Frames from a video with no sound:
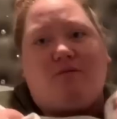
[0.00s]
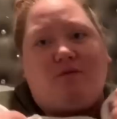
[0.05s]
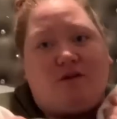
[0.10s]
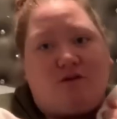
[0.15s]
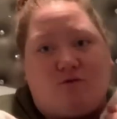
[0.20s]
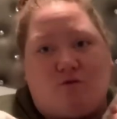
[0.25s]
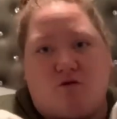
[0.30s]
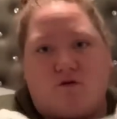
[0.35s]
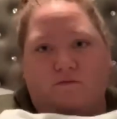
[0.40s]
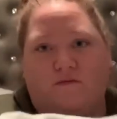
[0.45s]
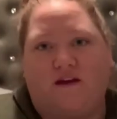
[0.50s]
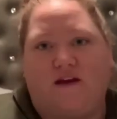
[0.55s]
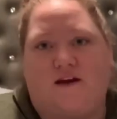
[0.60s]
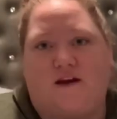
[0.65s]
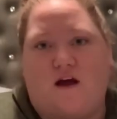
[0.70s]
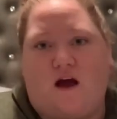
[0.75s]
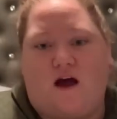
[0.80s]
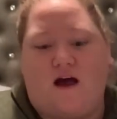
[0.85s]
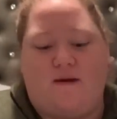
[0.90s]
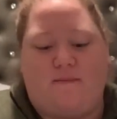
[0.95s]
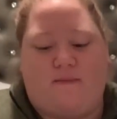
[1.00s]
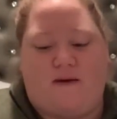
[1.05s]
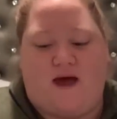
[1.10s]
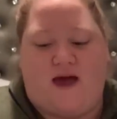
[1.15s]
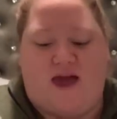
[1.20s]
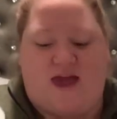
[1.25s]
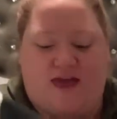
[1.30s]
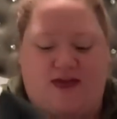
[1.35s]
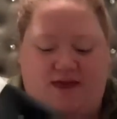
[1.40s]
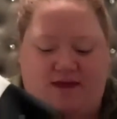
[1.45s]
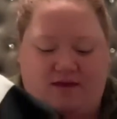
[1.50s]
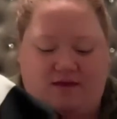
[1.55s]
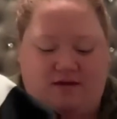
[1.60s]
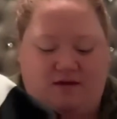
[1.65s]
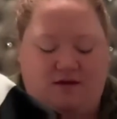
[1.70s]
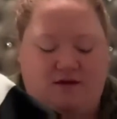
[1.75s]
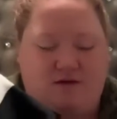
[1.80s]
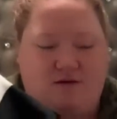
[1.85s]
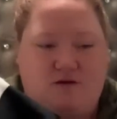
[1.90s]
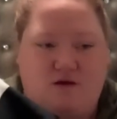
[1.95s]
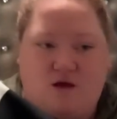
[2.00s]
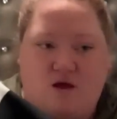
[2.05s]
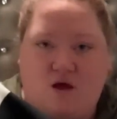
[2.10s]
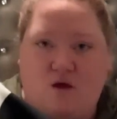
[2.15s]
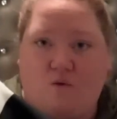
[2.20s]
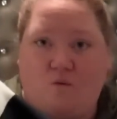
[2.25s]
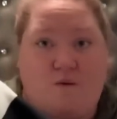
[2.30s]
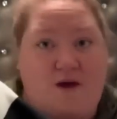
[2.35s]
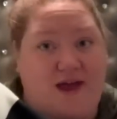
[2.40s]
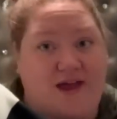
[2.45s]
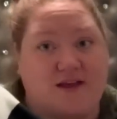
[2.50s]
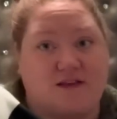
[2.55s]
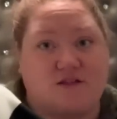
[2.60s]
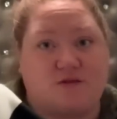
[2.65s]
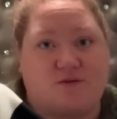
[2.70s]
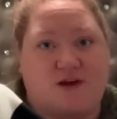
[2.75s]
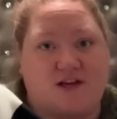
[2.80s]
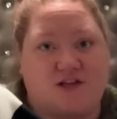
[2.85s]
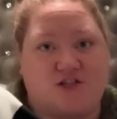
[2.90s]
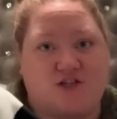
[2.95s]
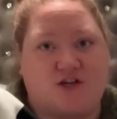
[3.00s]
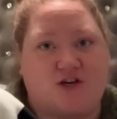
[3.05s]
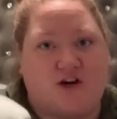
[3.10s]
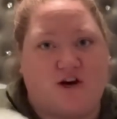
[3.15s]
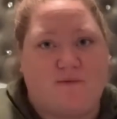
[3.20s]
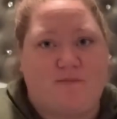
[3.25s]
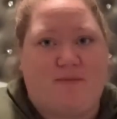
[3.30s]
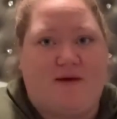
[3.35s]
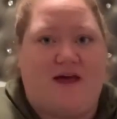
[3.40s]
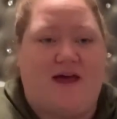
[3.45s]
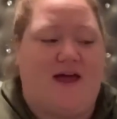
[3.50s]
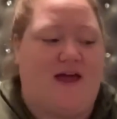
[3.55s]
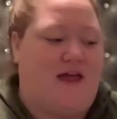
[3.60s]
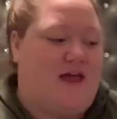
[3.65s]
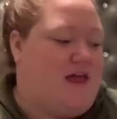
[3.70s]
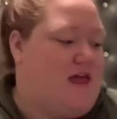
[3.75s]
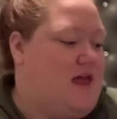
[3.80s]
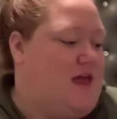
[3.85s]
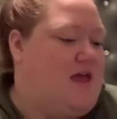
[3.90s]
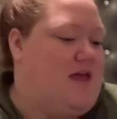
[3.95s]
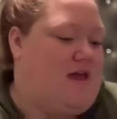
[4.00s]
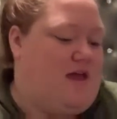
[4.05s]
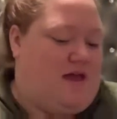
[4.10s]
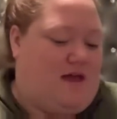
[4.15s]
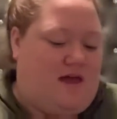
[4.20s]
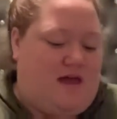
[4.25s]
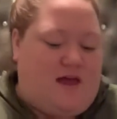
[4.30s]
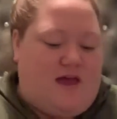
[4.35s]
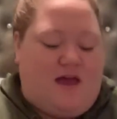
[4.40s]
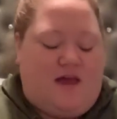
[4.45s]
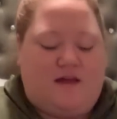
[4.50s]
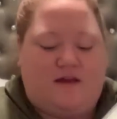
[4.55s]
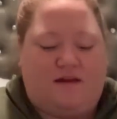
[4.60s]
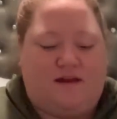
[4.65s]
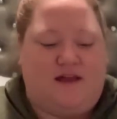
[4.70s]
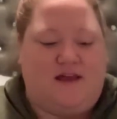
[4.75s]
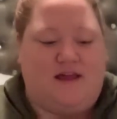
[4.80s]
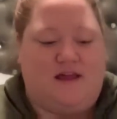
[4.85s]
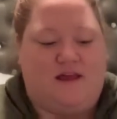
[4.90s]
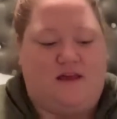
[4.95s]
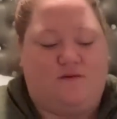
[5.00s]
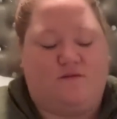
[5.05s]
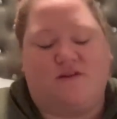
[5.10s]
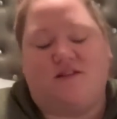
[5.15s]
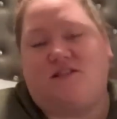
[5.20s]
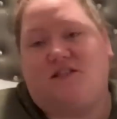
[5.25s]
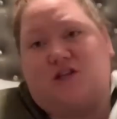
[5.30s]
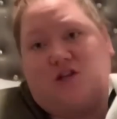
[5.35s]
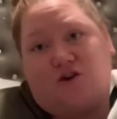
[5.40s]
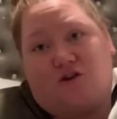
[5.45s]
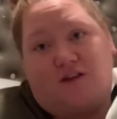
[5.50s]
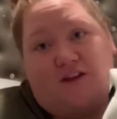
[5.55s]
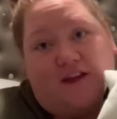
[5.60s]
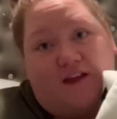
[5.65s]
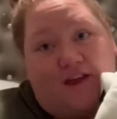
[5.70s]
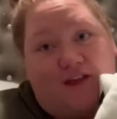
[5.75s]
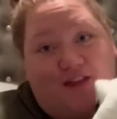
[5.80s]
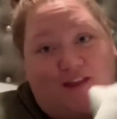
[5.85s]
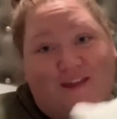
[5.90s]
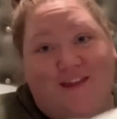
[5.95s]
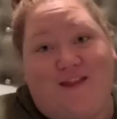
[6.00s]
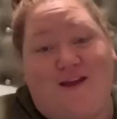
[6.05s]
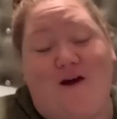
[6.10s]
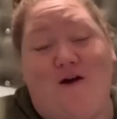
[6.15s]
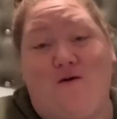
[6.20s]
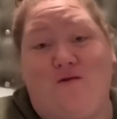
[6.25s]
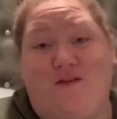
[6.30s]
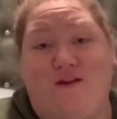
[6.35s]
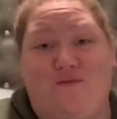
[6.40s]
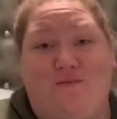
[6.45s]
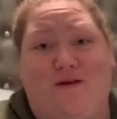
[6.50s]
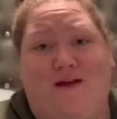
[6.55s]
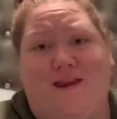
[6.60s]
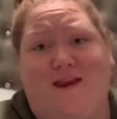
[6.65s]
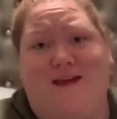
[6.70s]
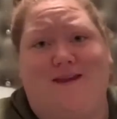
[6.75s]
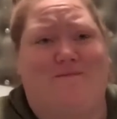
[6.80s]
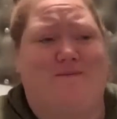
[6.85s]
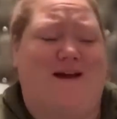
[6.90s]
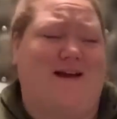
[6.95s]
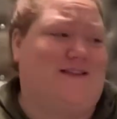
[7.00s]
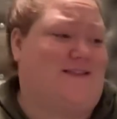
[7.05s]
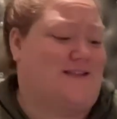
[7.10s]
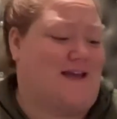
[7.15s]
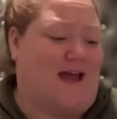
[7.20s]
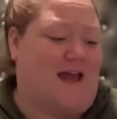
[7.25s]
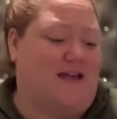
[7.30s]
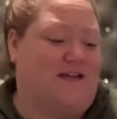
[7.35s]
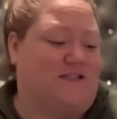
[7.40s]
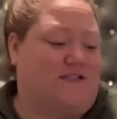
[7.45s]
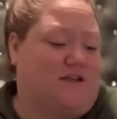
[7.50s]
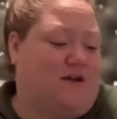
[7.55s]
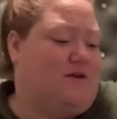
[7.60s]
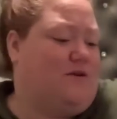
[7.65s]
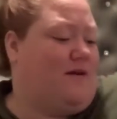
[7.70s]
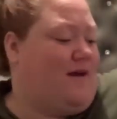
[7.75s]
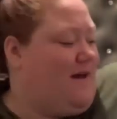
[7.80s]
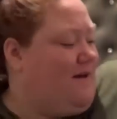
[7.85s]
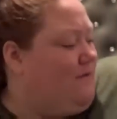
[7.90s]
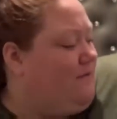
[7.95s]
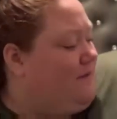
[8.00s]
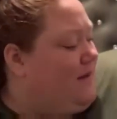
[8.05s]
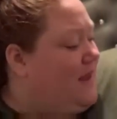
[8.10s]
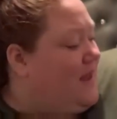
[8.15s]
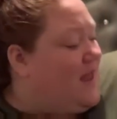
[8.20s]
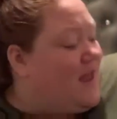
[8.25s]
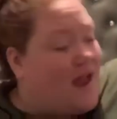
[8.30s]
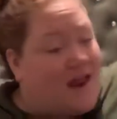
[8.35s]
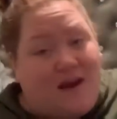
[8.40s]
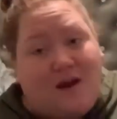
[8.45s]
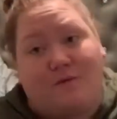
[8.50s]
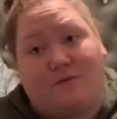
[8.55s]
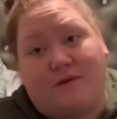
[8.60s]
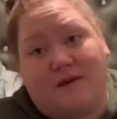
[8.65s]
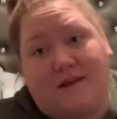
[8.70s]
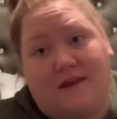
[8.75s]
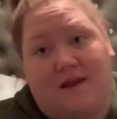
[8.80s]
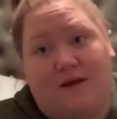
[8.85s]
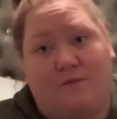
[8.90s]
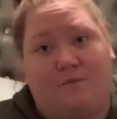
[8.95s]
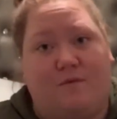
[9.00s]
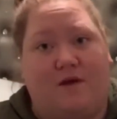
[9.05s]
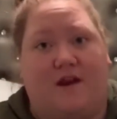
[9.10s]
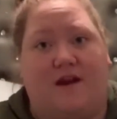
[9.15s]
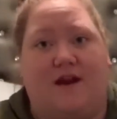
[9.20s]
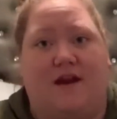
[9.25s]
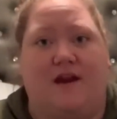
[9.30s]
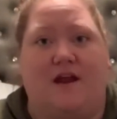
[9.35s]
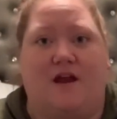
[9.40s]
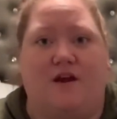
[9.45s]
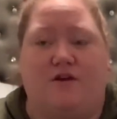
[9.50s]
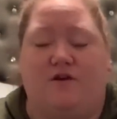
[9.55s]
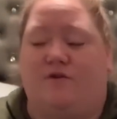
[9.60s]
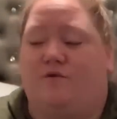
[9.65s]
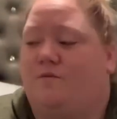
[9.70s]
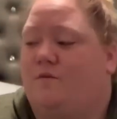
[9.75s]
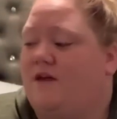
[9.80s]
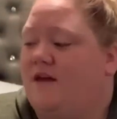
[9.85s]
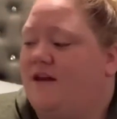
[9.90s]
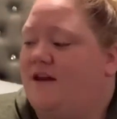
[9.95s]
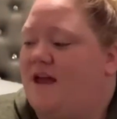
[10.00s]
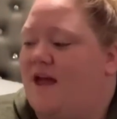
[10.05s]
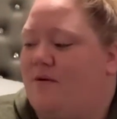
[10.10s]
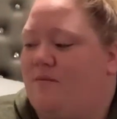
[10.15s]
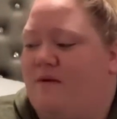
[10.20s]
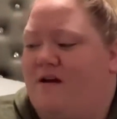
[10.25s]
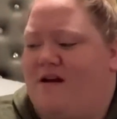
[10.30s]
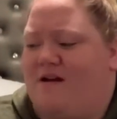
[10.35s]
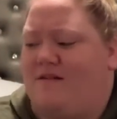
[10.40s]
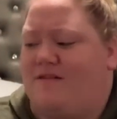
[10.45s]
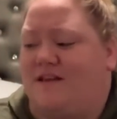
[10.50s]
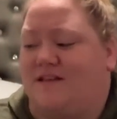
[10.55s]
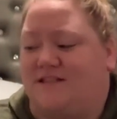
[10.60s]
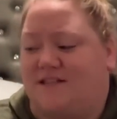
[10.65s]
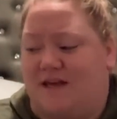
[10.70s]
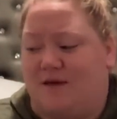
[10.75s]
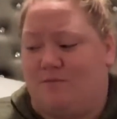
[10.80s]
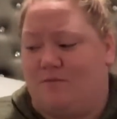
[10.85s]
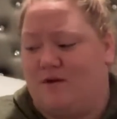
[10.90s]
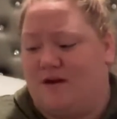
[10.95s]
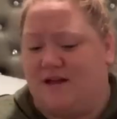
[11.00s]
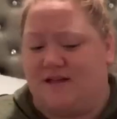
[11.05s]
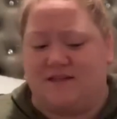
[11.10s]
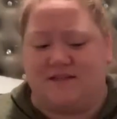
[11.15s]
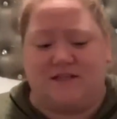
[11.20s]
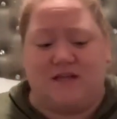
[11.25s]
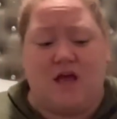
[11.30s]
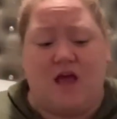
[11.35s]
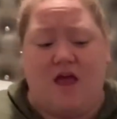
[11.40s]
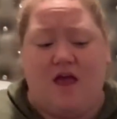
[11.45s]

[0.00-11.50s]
would normally not buy a white sweatshirt, but it was literally the only one in my size, so I really wanted a new one. I wear the same ones